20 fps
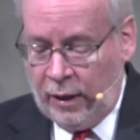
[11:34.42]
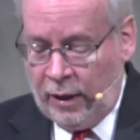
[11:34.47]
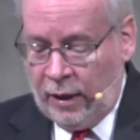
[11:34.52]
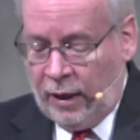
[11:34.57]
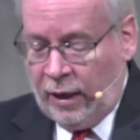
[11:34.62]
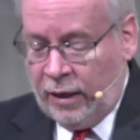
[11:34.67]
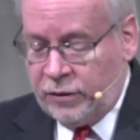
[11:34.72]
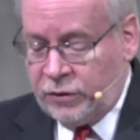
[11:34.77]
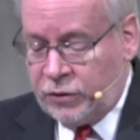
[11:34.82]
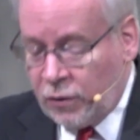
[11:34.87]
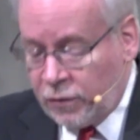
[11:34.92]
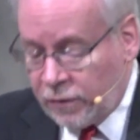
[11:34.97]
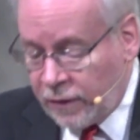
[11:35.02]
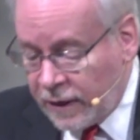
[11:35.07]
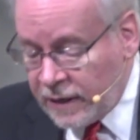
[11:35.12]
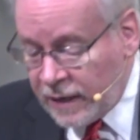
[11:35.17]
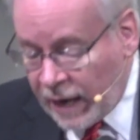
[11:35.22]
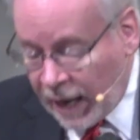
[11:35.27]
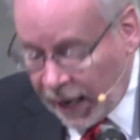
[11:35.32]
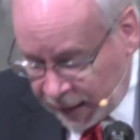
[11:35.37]
And so the
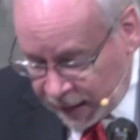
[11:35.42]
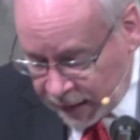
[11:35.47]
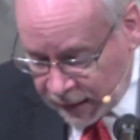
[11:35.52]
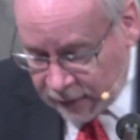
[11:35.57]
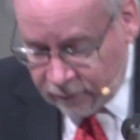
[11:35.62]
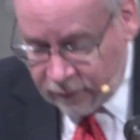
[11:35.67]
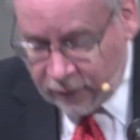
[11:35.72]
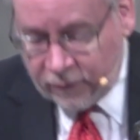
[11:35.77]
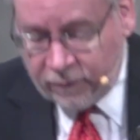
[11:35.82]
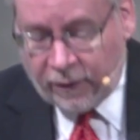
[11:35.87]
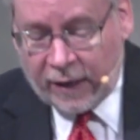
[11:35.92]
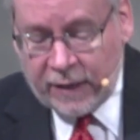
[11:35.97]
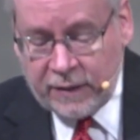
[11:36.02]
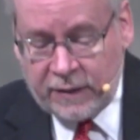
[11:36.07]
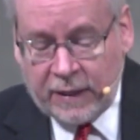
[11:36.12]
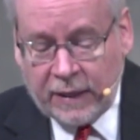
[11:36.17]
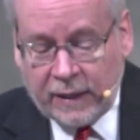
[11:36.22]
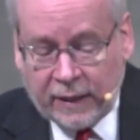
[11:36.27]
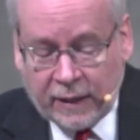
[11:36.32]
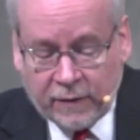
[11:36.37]
negative advice
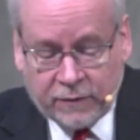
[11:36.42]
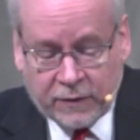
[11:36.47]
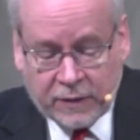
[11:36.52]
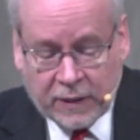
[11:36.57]
he gives